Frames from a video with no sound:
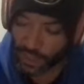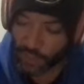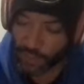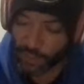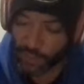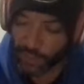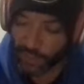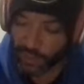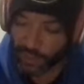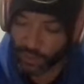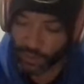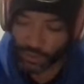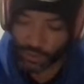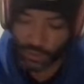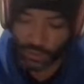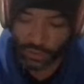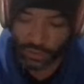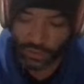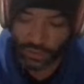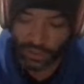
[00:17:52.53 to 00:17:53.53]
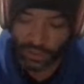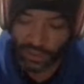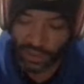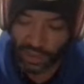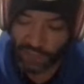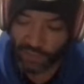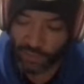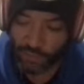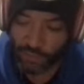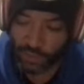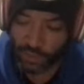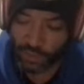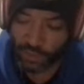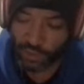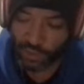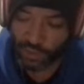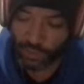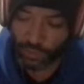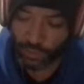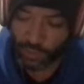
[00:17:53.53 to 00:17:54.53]
but I knew he didn't have a
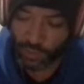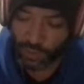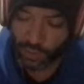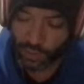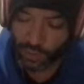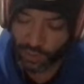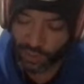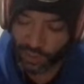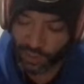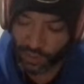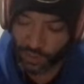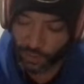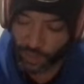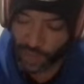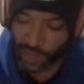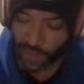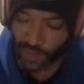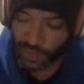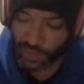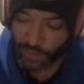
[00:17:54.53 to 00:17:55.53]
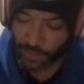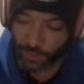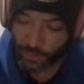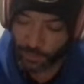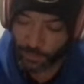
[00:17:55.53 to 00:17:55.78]
malicious bone in his body.